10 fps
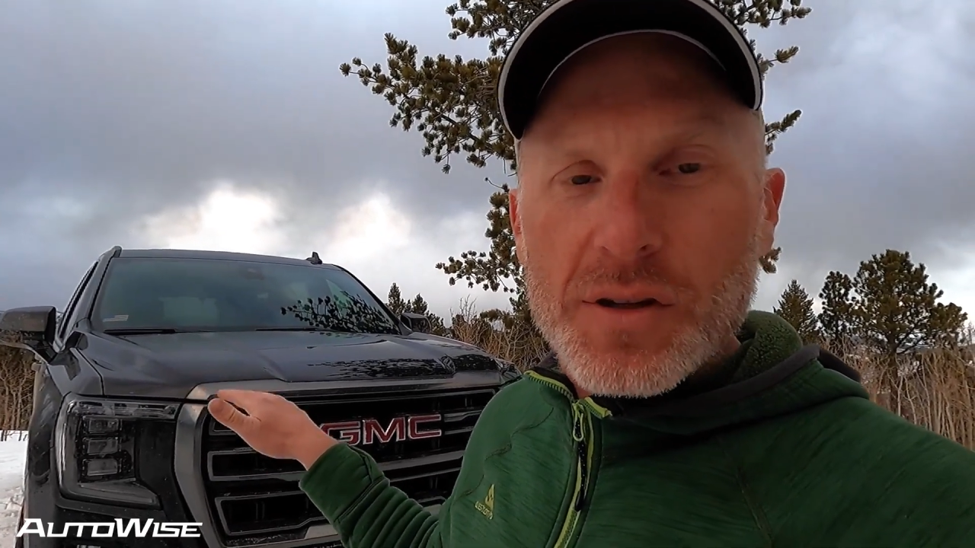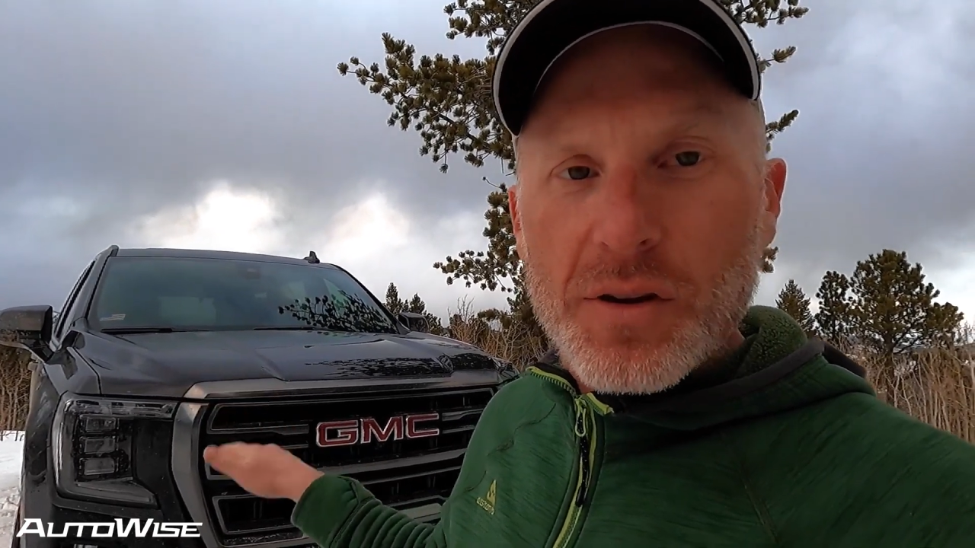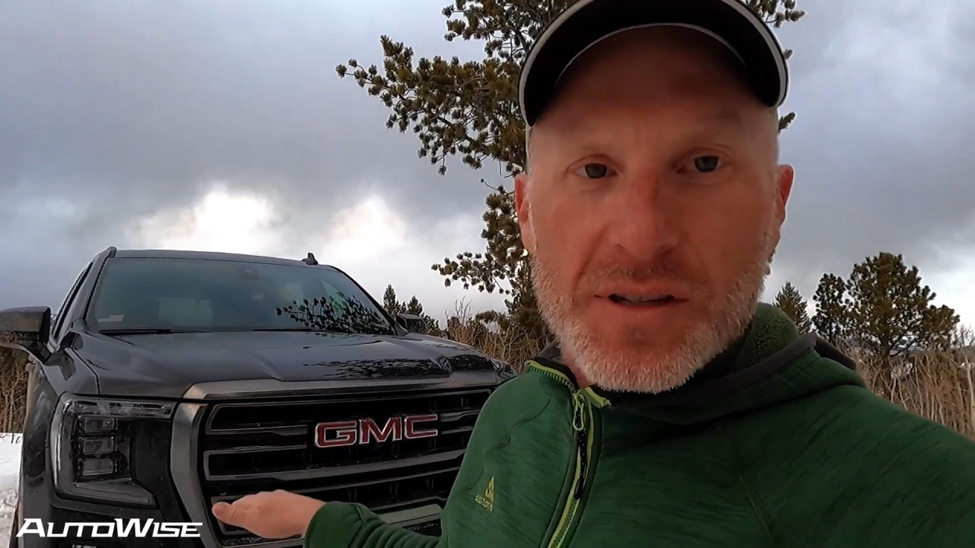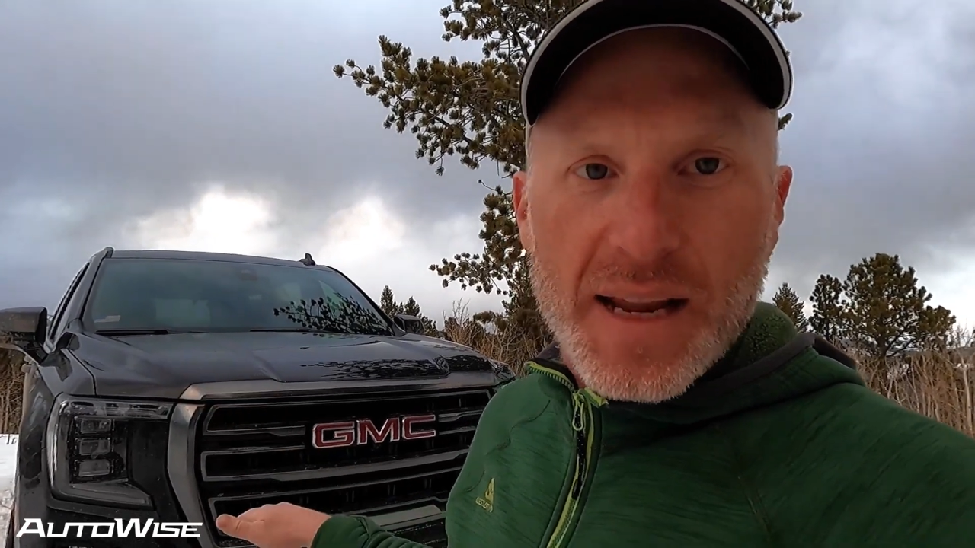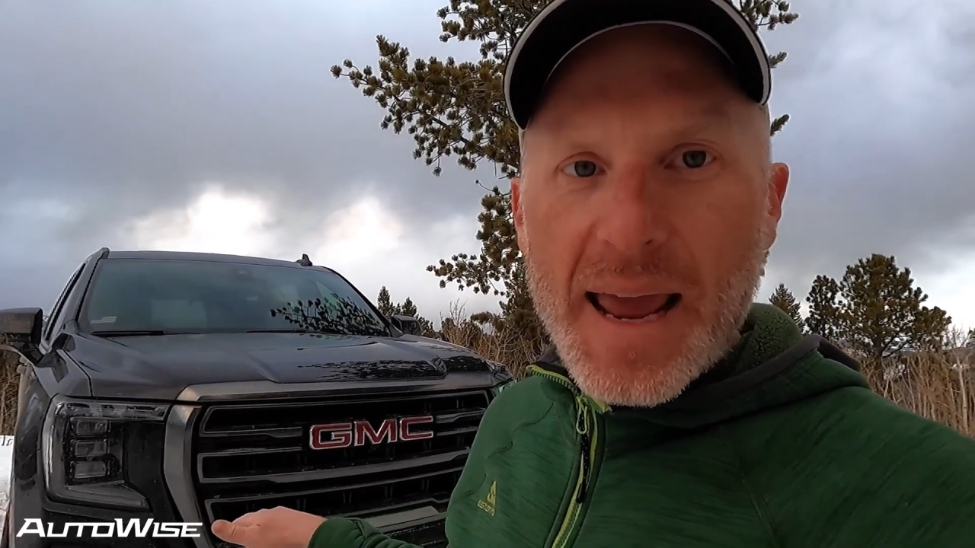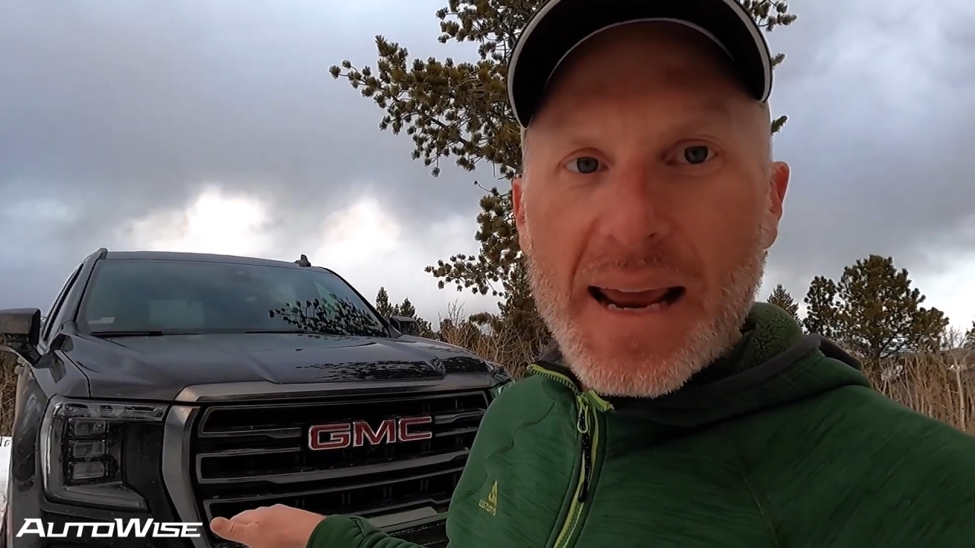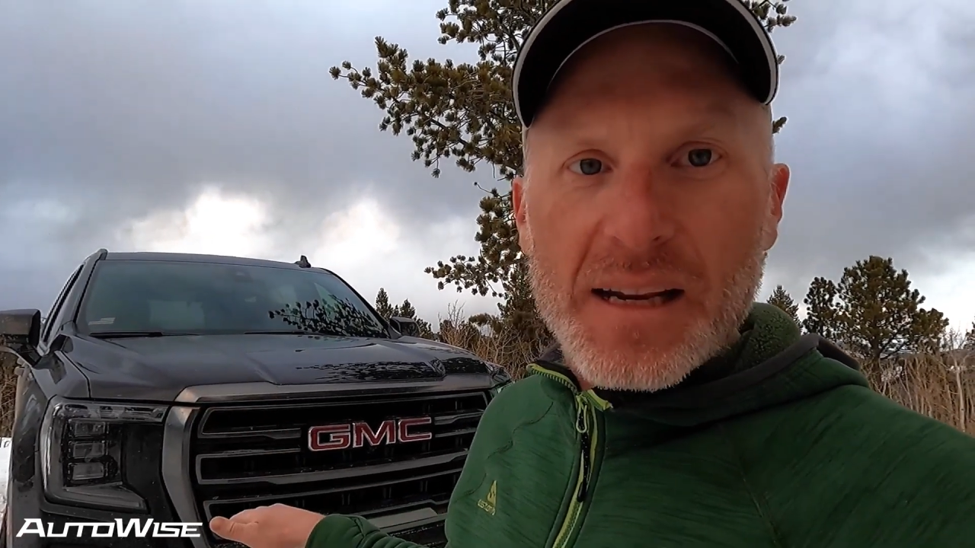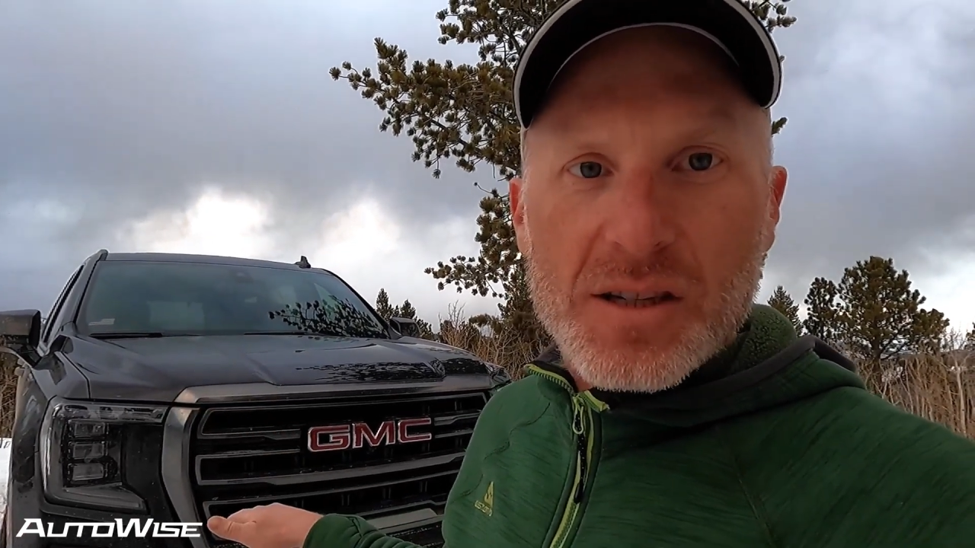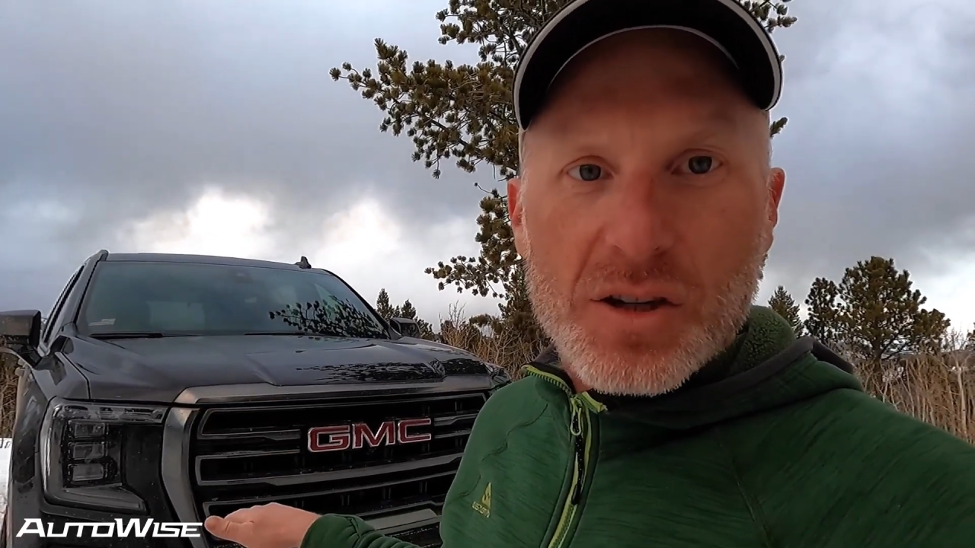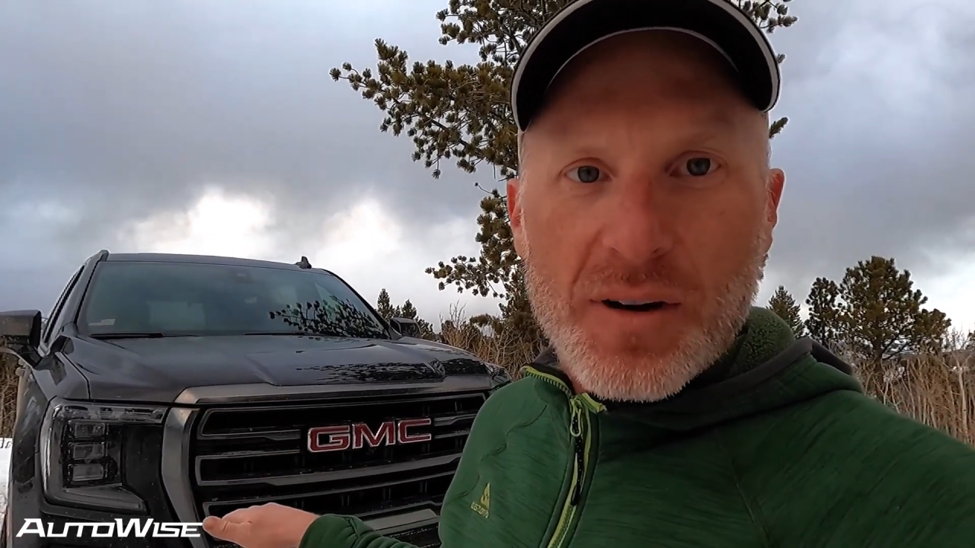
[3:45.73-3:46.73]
so there's an 8-inch